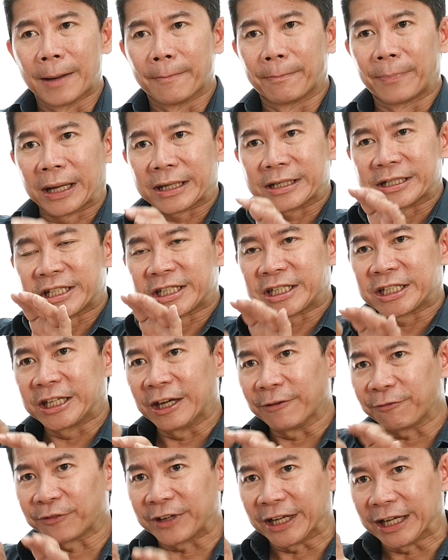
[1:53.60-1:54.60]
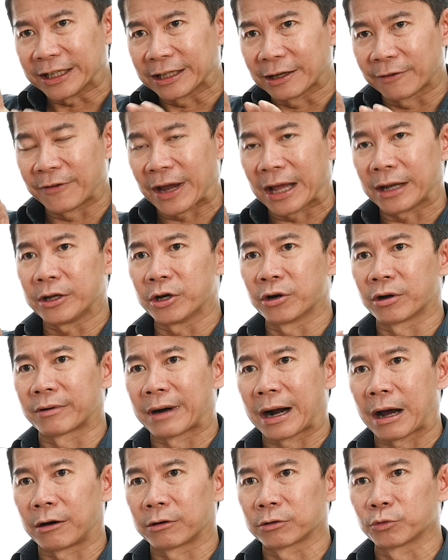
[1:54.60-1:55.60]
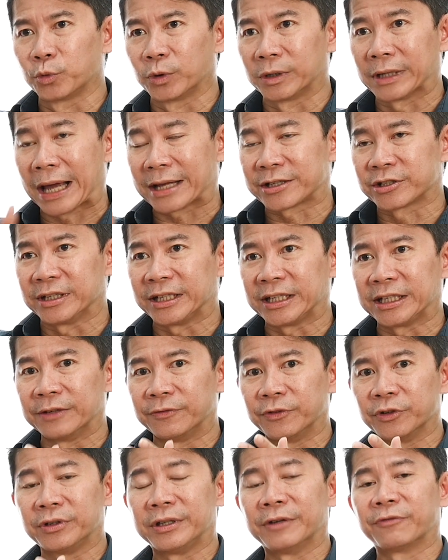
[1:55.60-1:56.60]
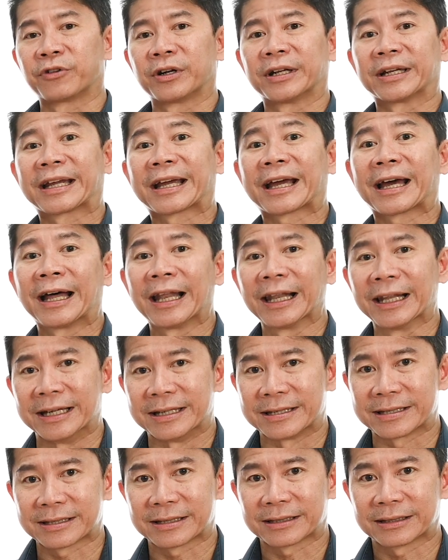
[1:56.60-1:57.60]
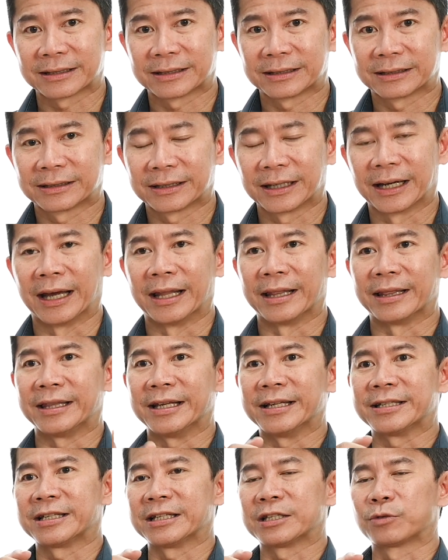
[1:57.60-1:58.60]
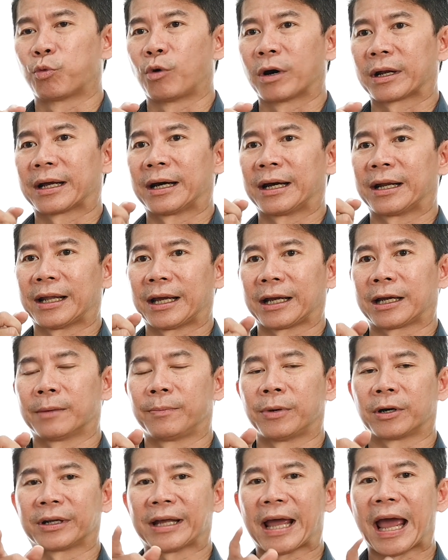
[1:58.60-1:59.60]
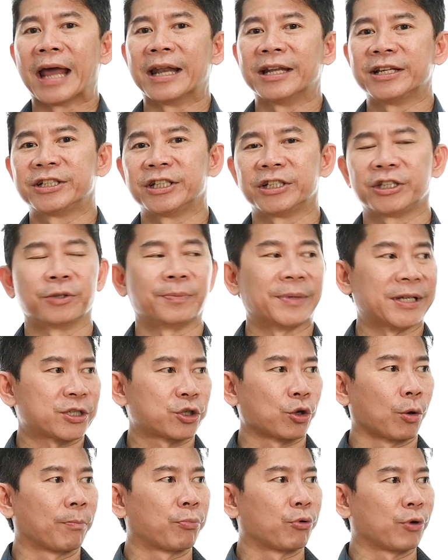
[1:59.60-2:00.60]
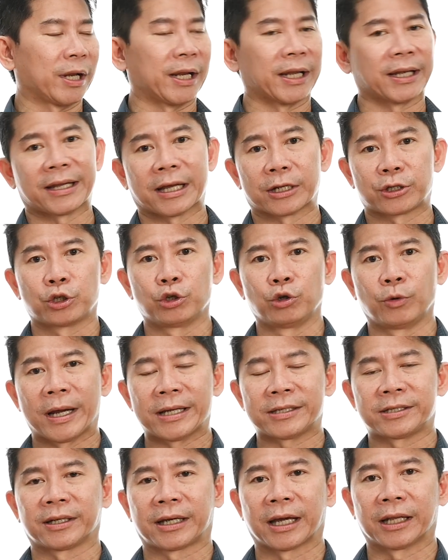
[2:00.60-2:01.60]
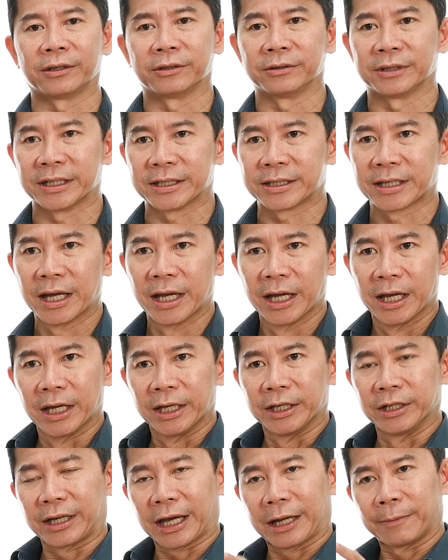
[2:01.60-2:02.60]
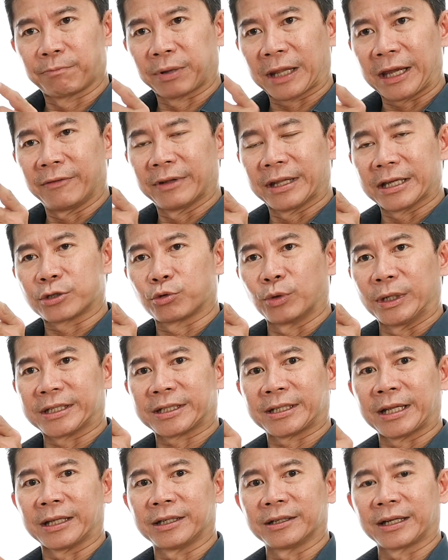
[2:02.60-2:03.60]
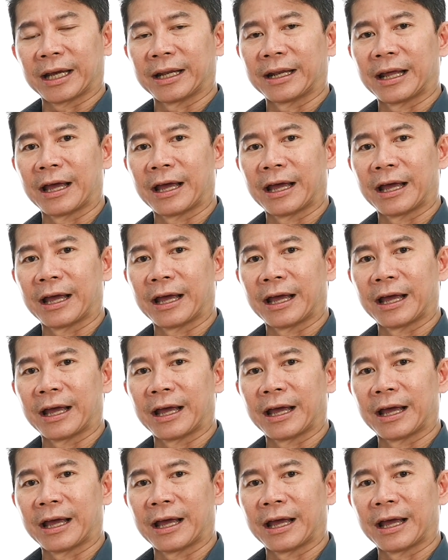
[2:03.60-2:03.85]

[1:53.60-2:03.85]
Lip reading: But shifting the value around would actually give you different colors. And this is what I like about the Energy Tube. It's so brilliant. There are two ways you can do this. You can play with a switch that you can